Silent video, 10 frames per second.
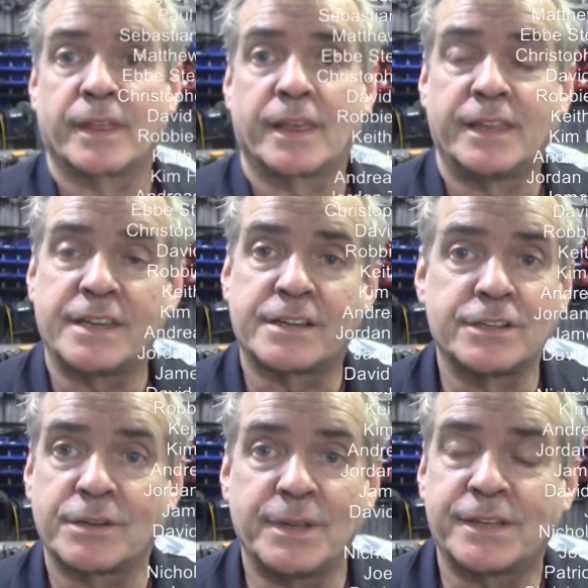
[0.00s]
you can
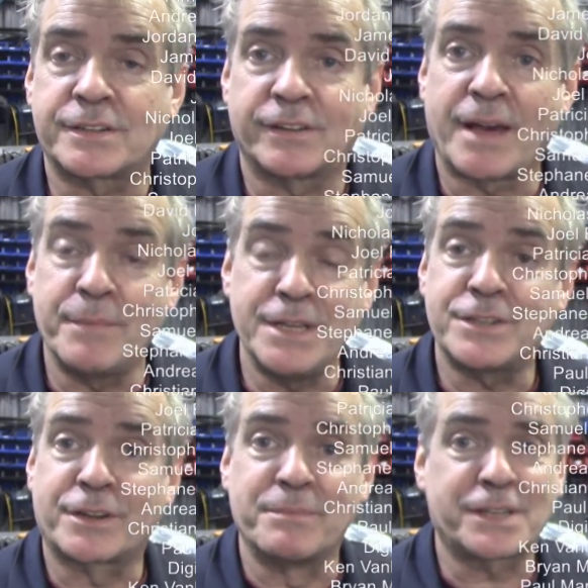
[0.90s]
do it. So that means
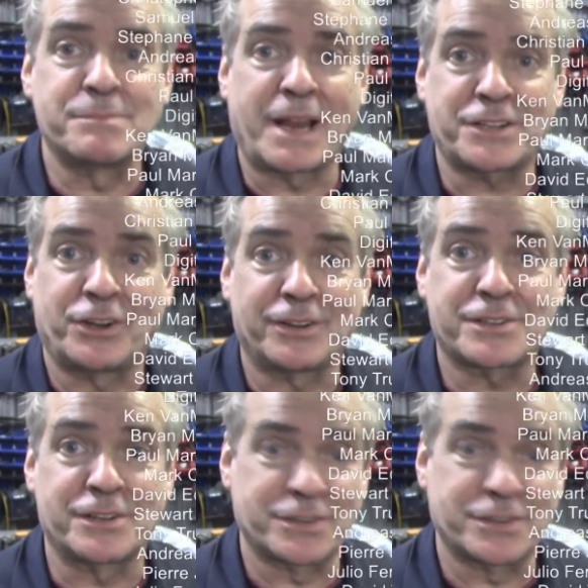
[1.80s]
you can mix and match all sorts